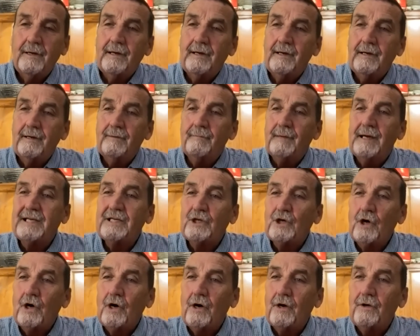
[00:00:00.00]
and my
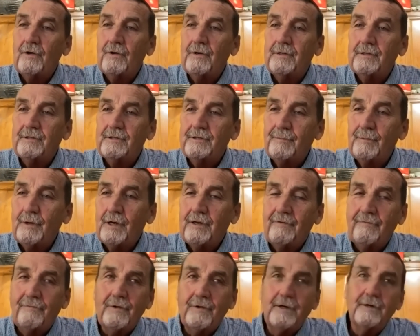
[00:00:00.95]
daughter and some
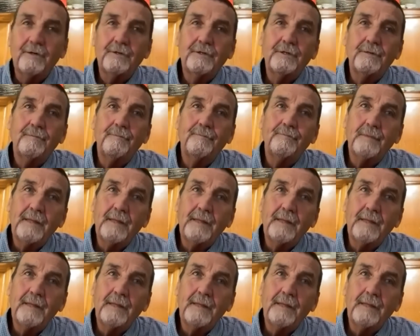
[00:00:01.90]
other folks.